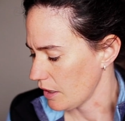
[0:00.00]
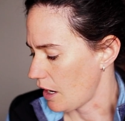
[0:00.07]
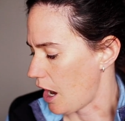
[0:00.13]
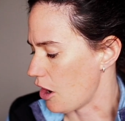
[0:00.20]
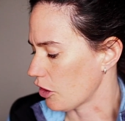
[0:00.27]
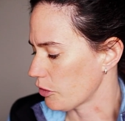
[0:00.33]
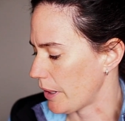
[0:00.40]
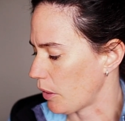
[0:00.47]

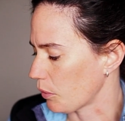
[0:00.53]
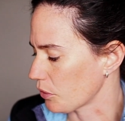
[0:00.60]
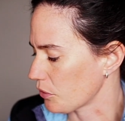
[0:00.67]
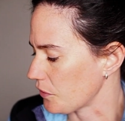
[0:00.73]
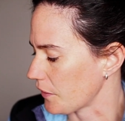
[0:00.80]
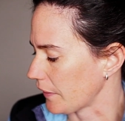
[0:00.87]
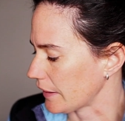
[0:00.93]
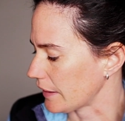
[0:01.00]
How is my horse
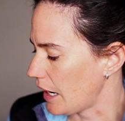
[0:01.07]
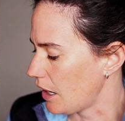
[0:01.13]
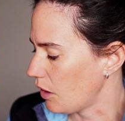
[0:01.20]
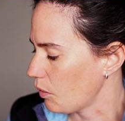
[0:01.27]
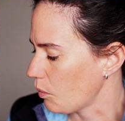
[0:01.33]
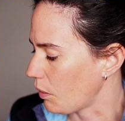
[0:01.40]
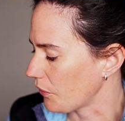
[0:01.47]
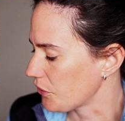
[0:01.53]
feeling
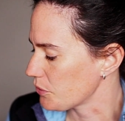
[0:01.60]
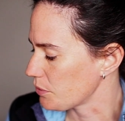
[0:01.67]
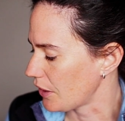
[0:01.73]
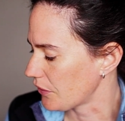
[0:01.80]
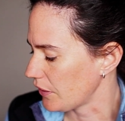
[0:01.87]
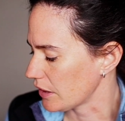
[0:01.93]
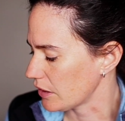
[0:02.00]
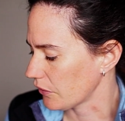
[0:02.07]
now? What stress
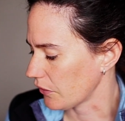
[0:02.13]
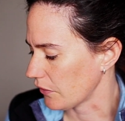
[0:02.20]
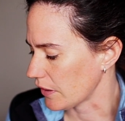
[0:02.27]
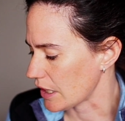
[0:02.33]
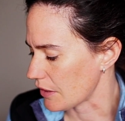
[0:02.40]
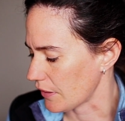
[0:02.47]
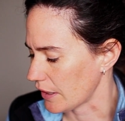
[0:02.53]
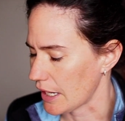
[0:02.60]
signals is he
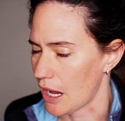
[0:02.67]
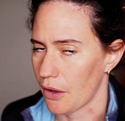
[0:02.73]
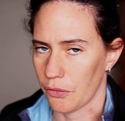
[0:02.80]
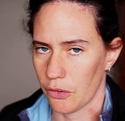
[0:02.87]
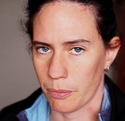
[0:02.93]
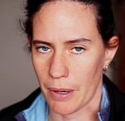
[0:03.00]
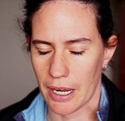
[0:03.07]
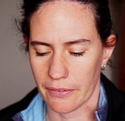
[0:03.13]
giving? How's
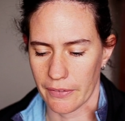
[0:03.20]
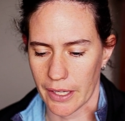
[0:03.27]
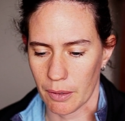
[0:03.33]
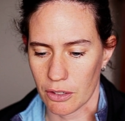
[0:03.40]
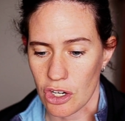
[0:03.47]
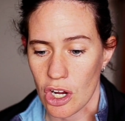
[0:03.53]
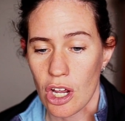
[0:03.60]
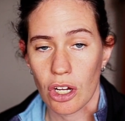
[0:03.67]
his body
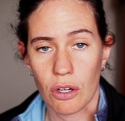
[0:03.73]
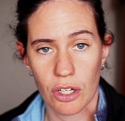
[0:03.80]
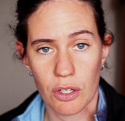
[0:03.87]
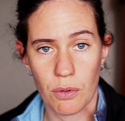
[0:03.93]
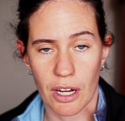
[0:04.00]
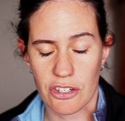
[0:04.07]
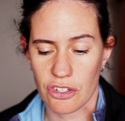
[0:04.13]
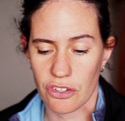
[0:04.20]
language? Good
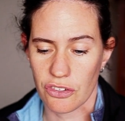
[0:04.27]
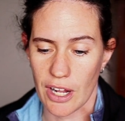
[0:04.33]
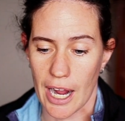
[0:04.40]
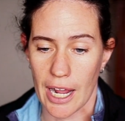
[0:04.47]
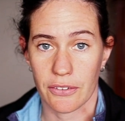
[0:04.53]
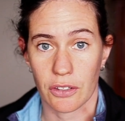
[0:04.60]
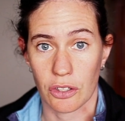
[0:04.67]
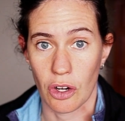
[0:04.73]
questions to
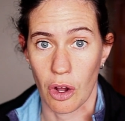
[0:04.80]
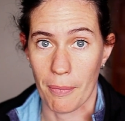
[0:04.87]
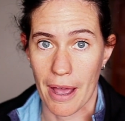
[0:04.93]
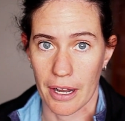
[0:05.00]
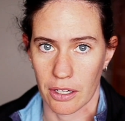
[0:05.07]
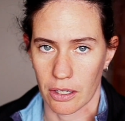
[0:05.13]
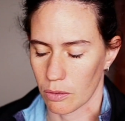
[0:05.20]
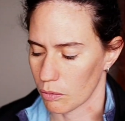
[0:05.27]
ask no
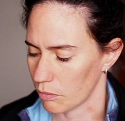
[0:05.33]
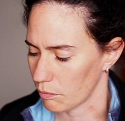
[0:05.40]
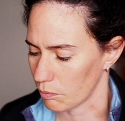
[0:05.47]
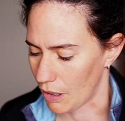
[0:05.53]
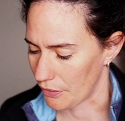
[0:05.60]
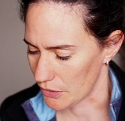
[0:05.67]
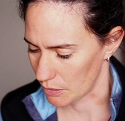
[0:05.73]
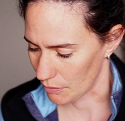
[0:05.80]
matter
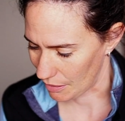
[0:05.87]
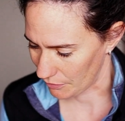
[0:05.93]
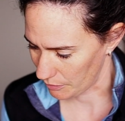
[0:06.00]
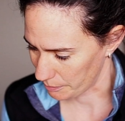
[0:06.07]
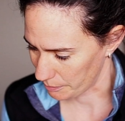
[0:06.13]
whether you ride with the